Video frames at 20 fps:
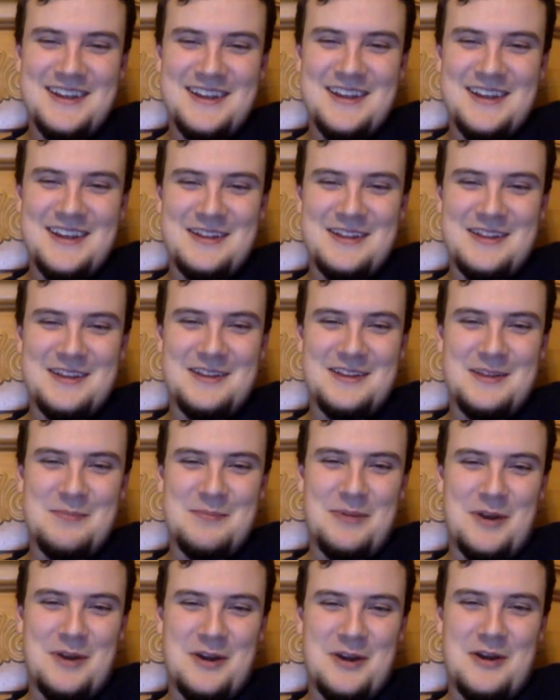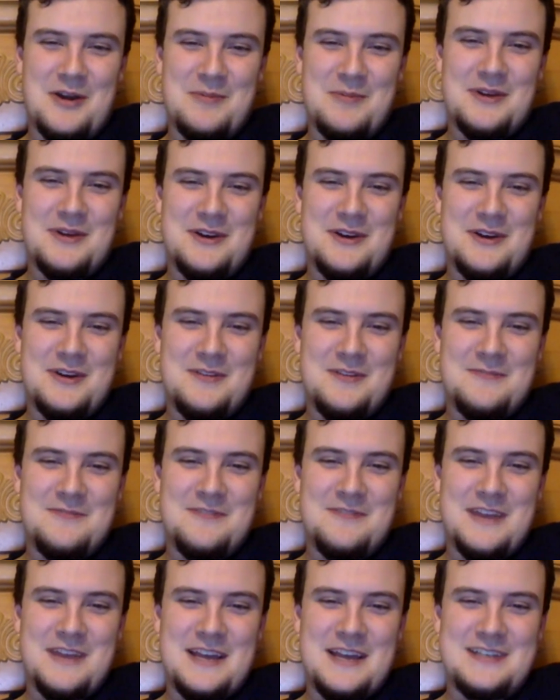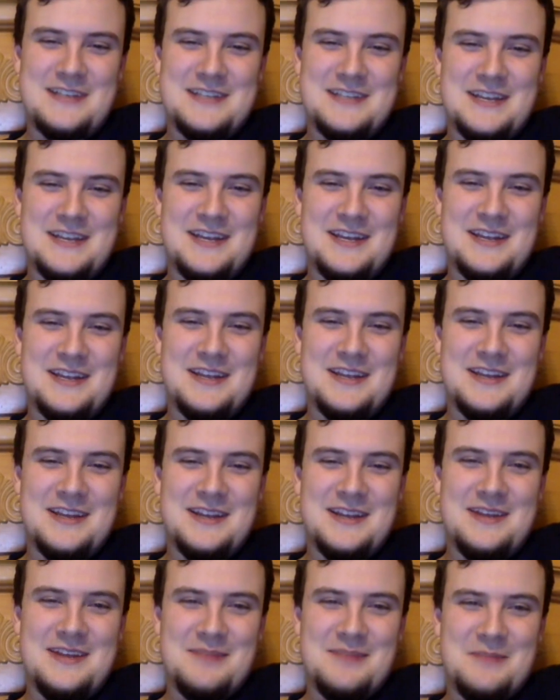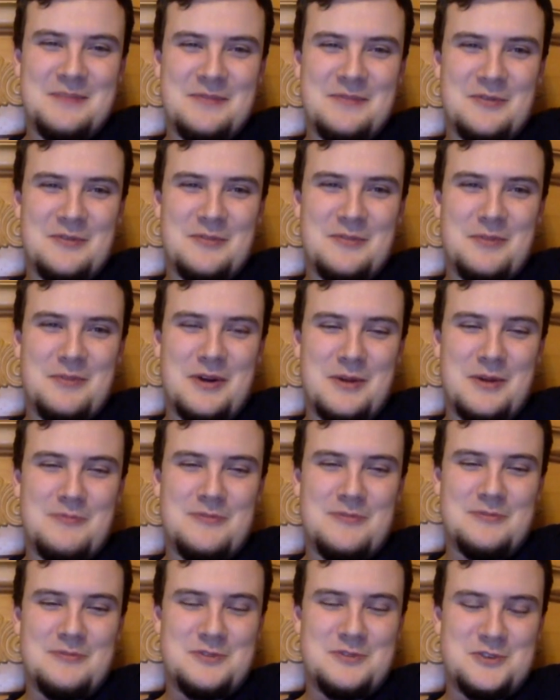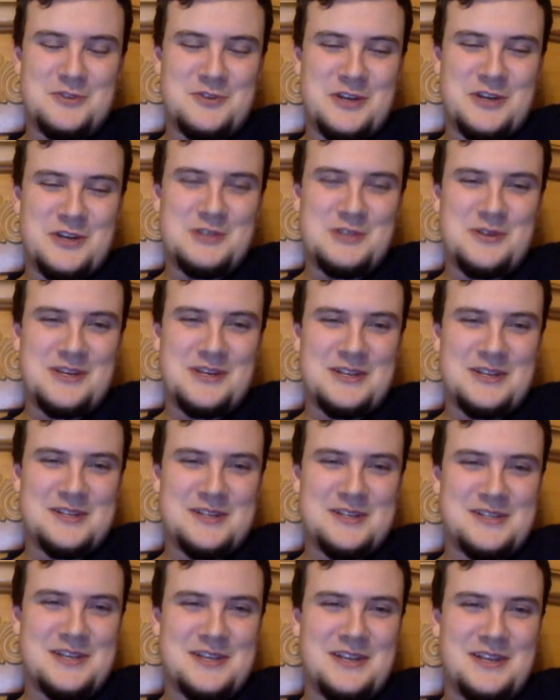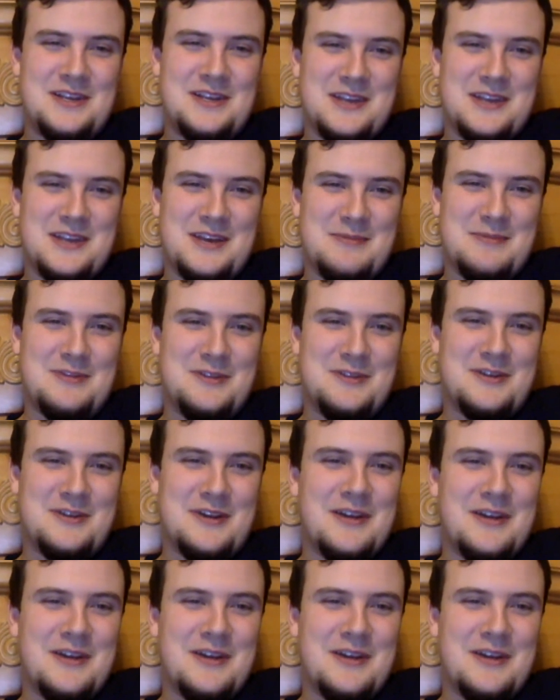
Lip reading: The Barb of that day, before Barb from Stranger Things came along.